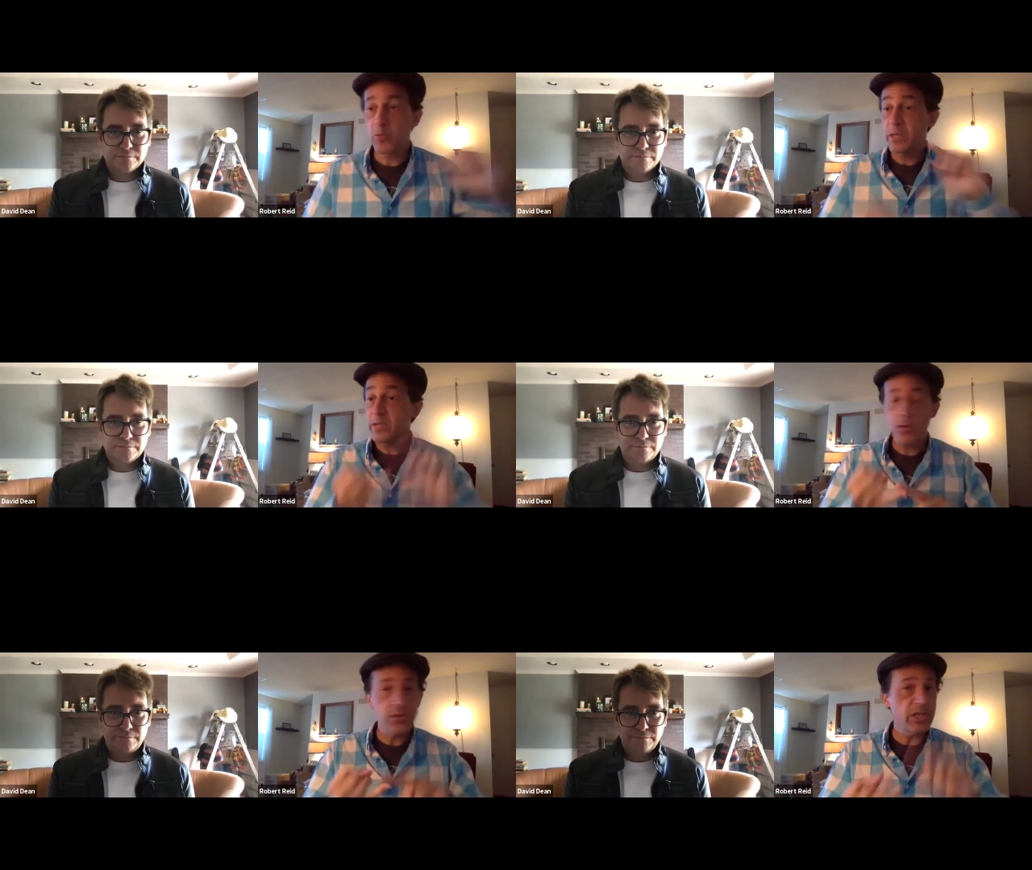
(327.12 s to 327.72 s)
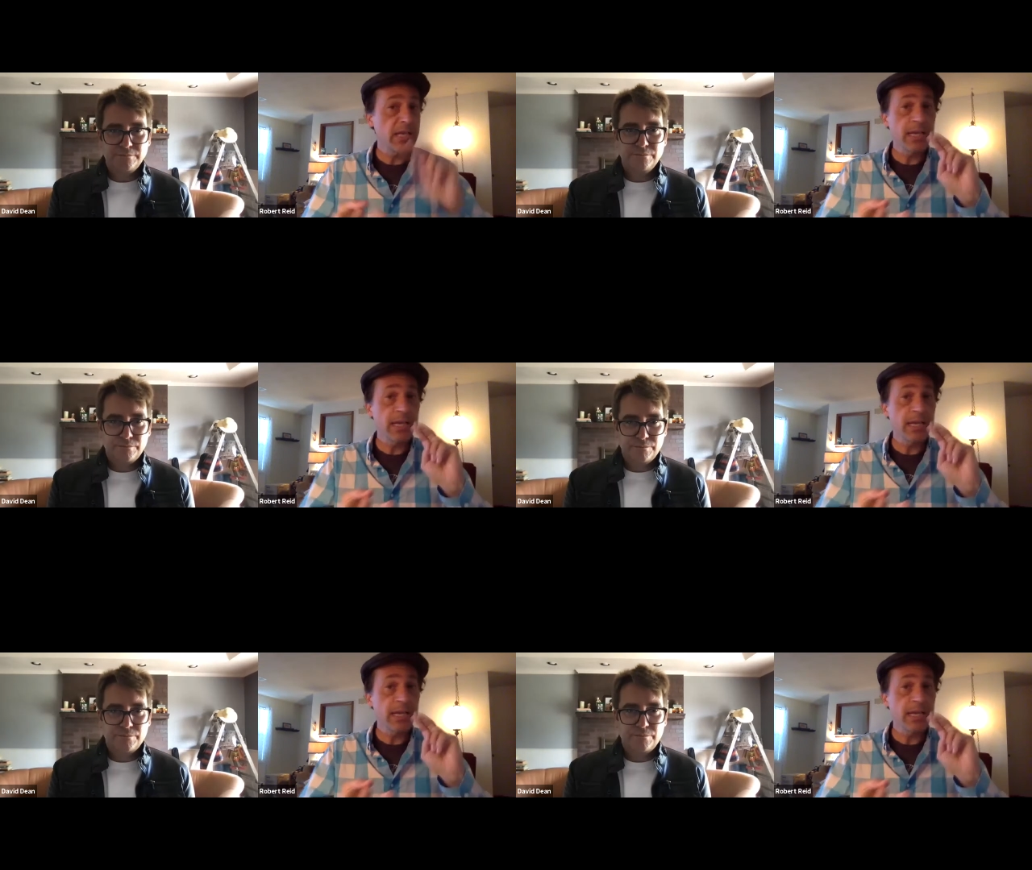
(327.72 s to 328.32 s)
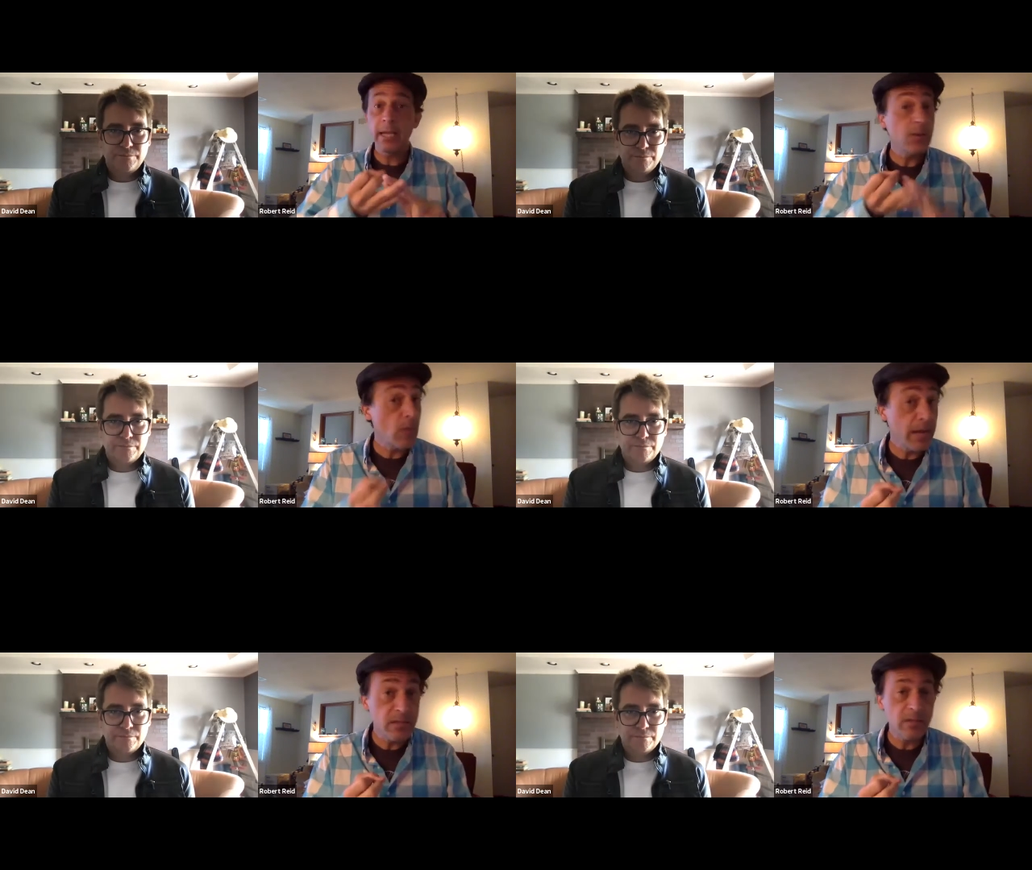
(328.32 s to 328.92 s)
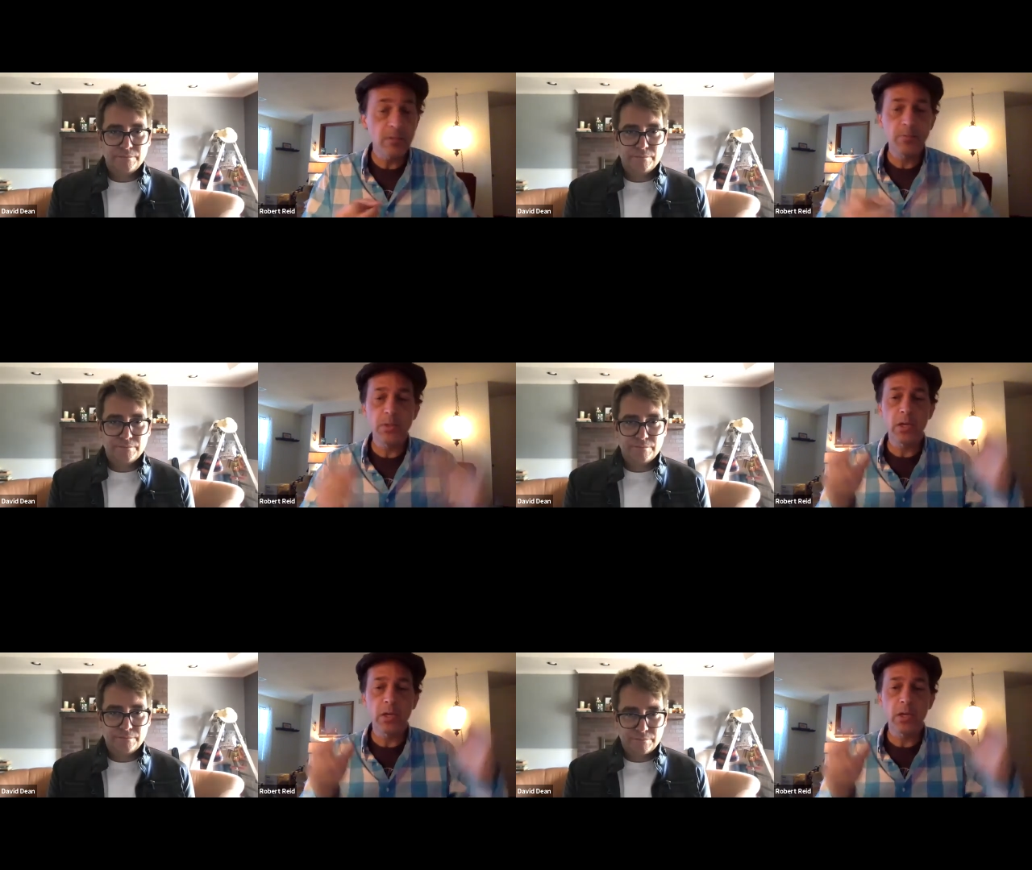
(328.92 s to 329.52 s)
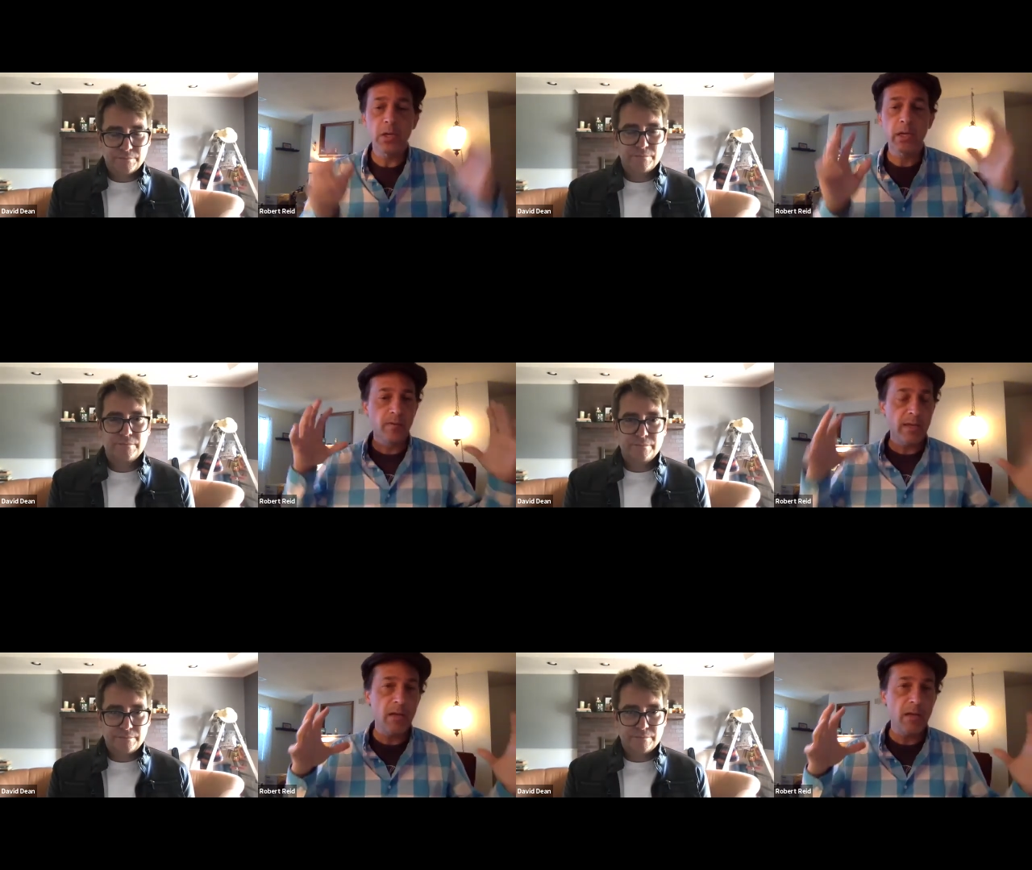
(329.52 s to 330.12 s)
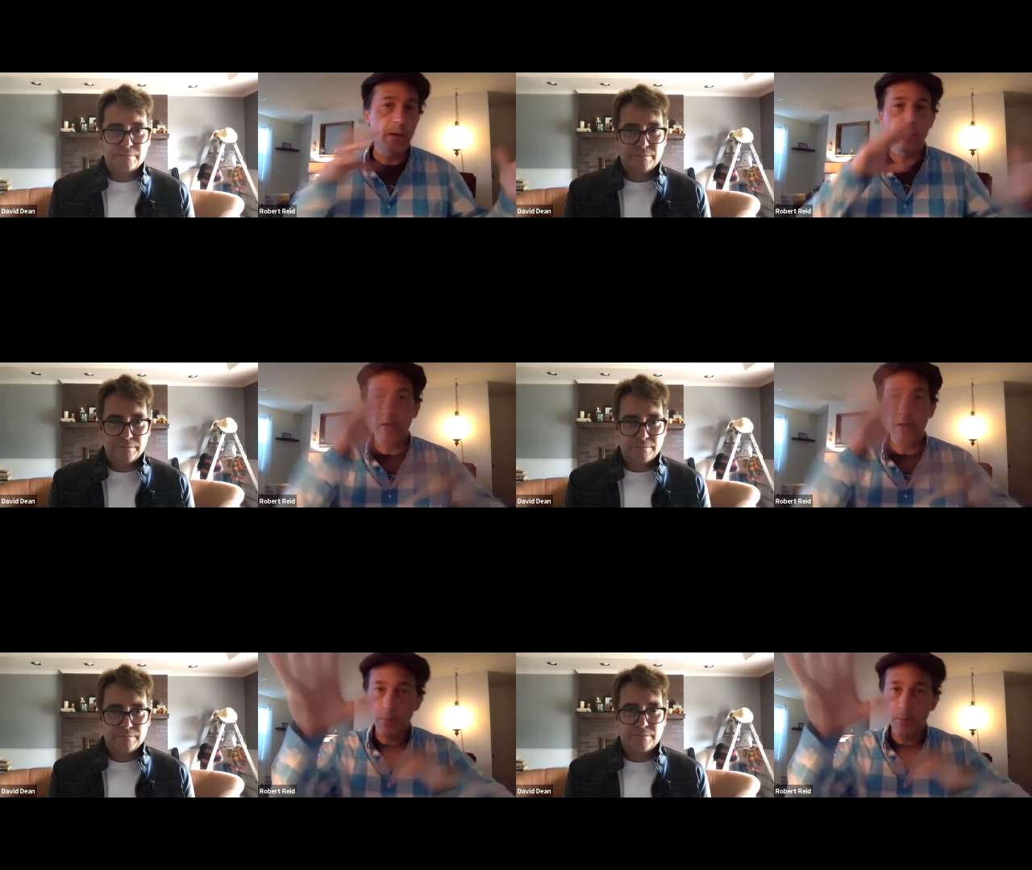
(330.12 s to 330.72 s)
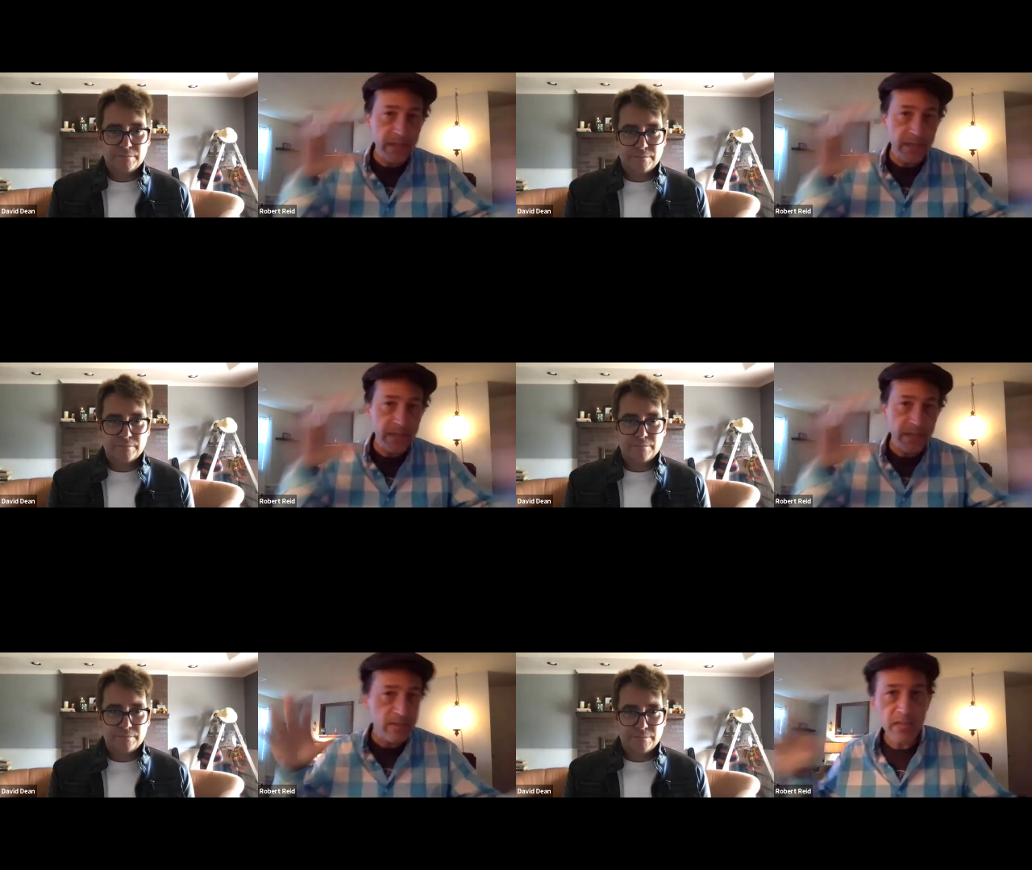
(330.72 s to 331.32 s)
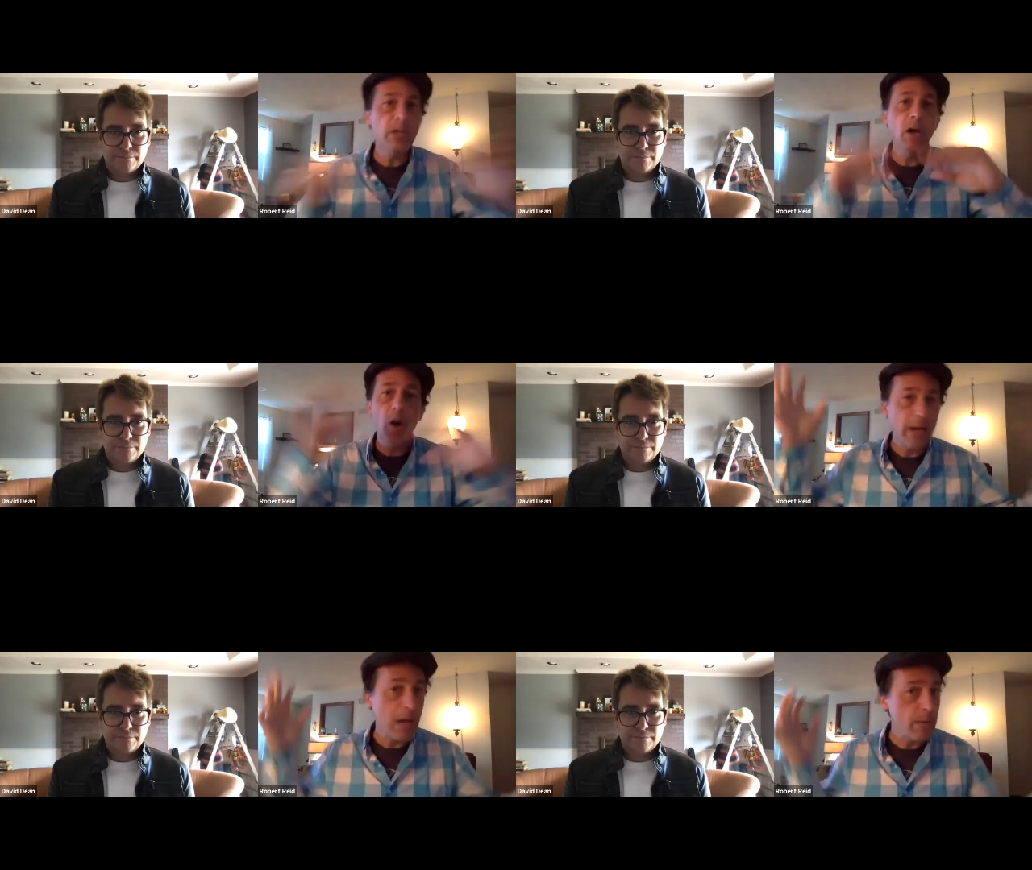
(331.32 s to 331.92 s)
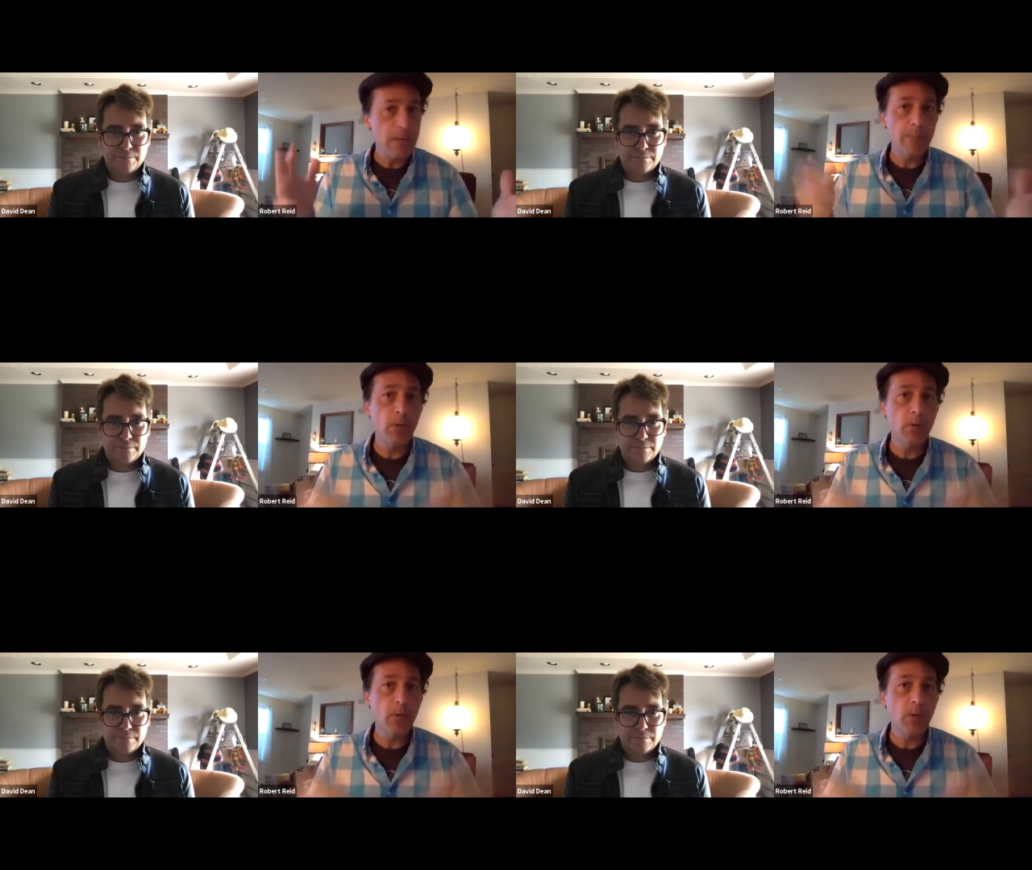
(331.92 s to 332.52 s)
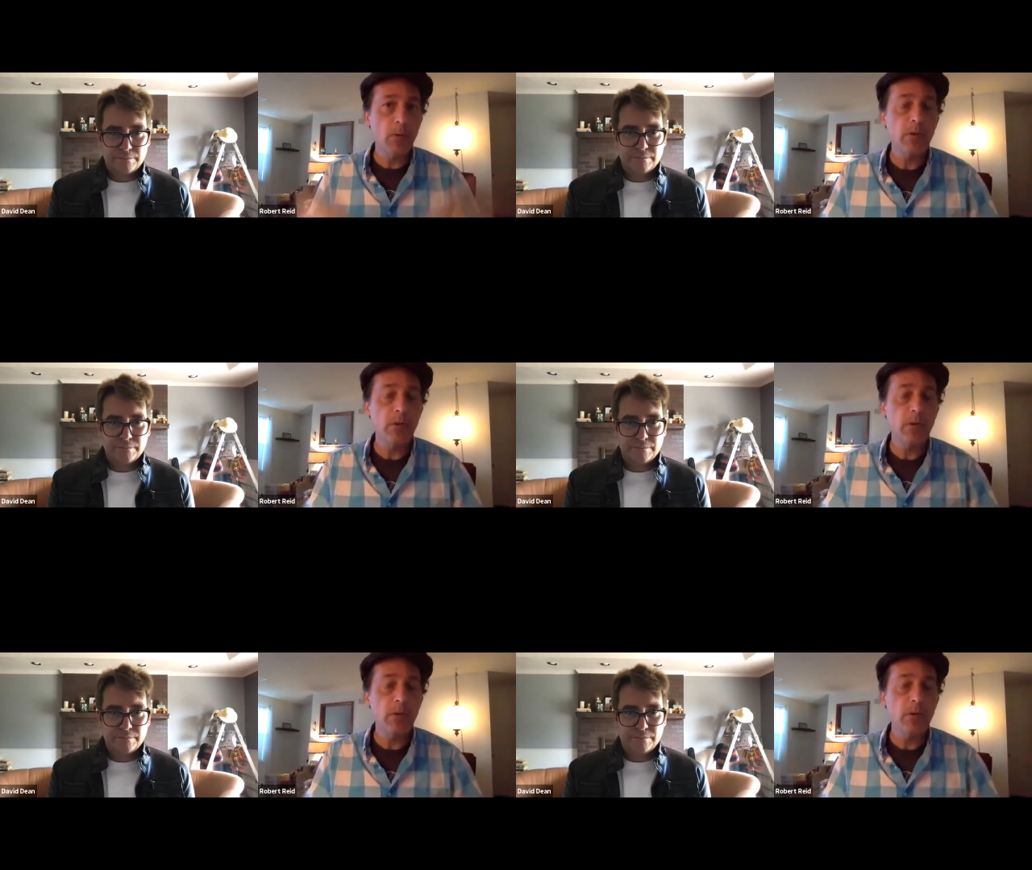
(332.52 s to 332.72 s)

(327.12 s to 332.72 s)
Speaker 1: You know, researching, getting getting the rights to the book, thinking about you know place that you would go and how many people are